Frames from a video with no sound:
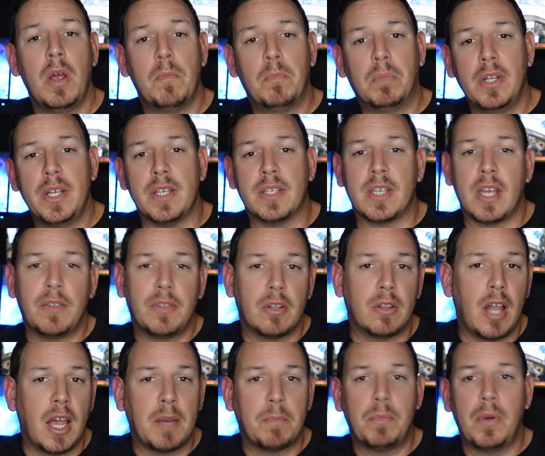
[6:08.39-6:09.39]
please hit the
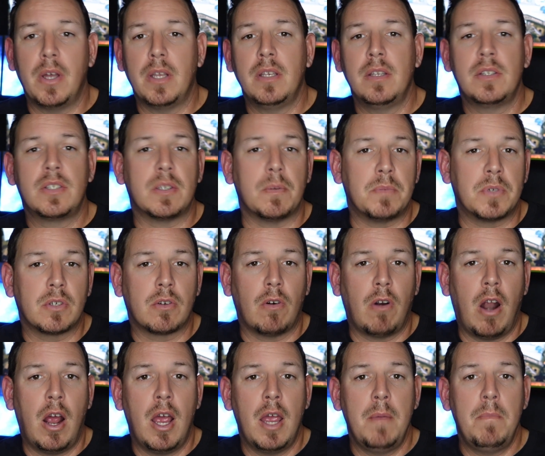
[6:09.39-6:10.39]
like button,
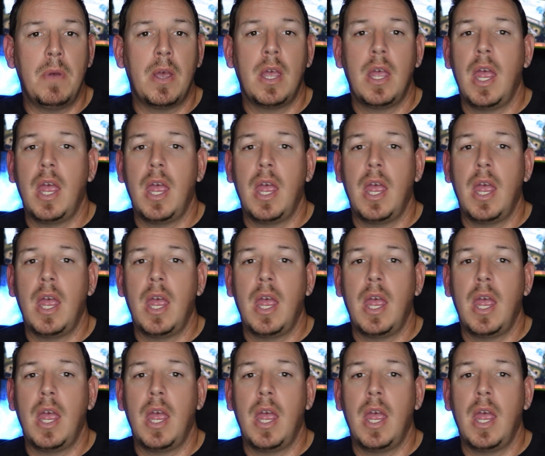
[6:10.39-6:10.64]
subscribe,